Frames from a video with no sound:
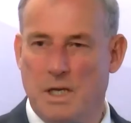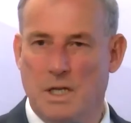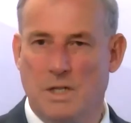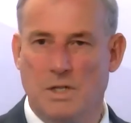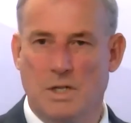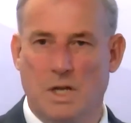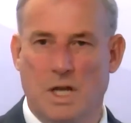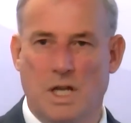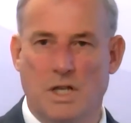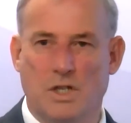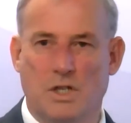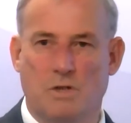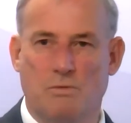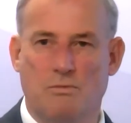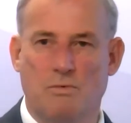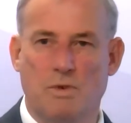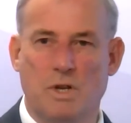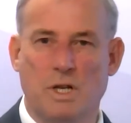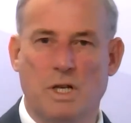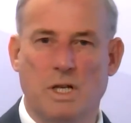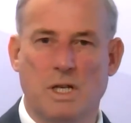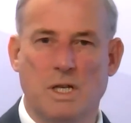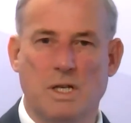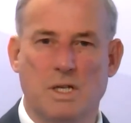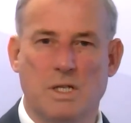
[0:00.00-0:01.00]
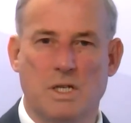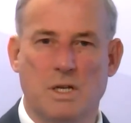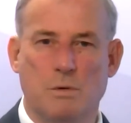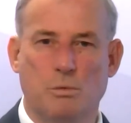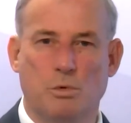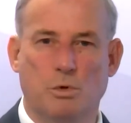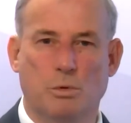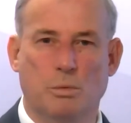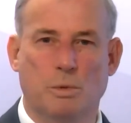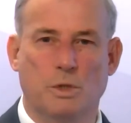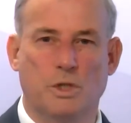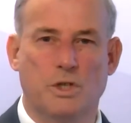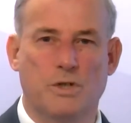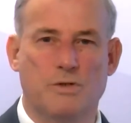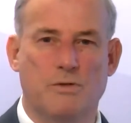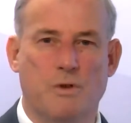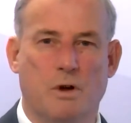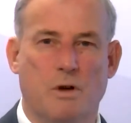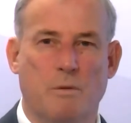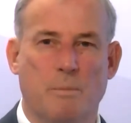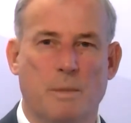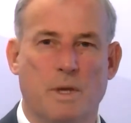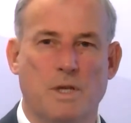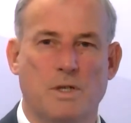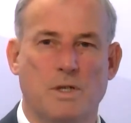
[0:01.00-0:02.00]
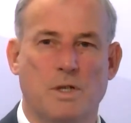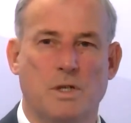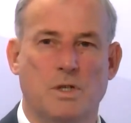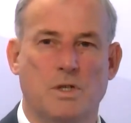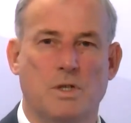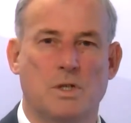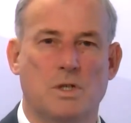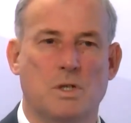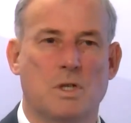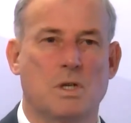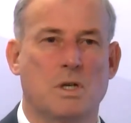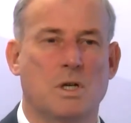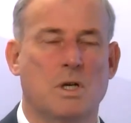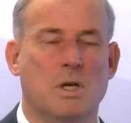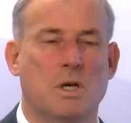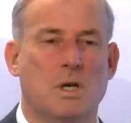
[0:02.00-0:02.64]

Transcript: it's a really simple but strong message.